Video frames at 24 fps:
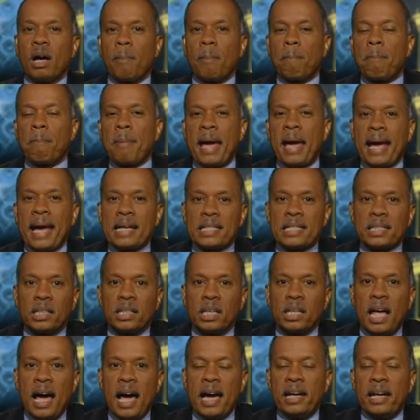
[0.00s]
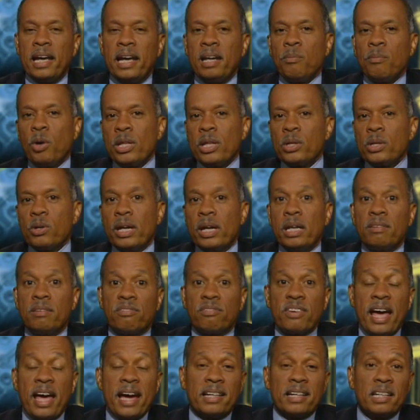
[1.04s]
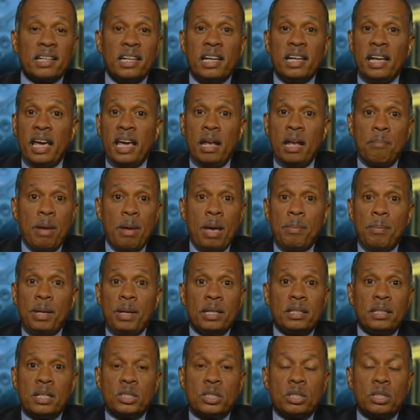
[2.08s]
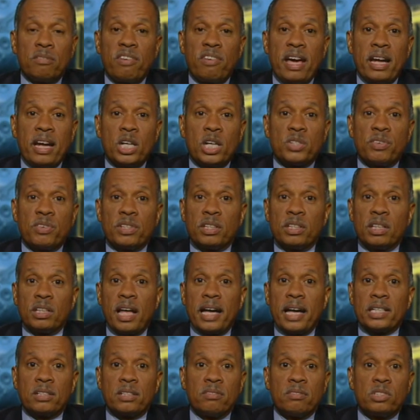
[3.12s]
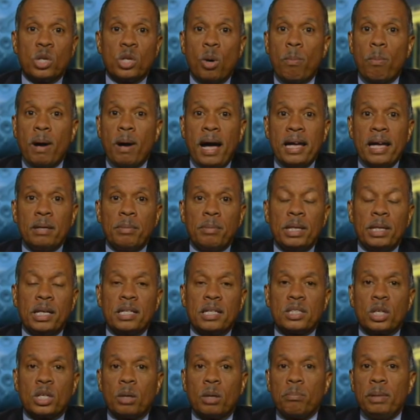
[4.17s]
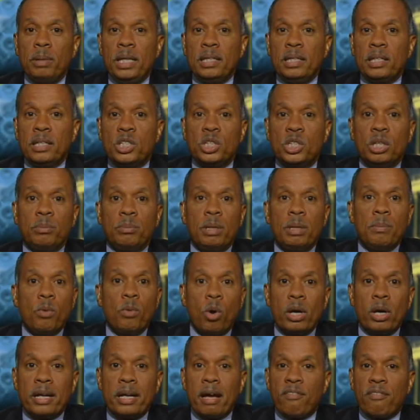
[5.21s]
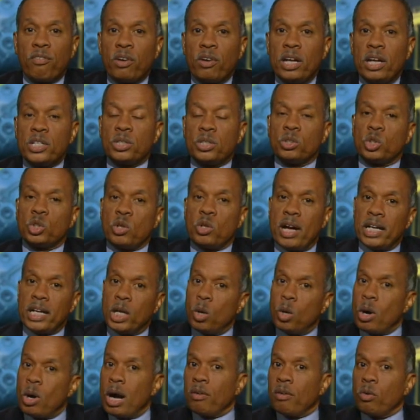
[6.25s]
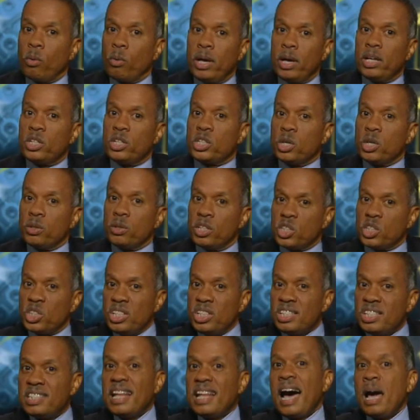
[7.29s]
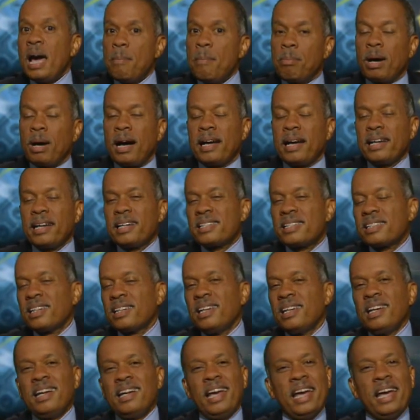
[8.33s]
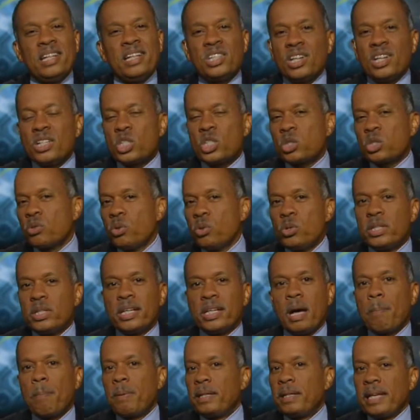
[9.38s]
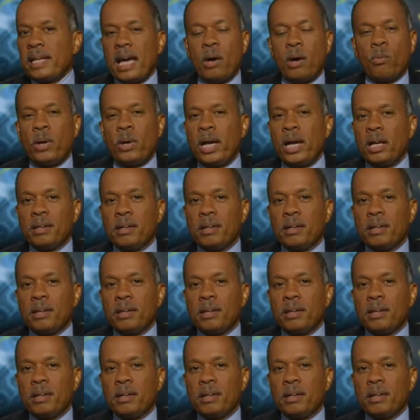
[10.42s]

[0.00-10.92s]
past the line, and whether, in fact, it may be a disadvantage for the likes of Joe Biden, because it'll mean that she'll be more deferential, trying to go out of her way to show that she's not biased. It just screws it up in that way.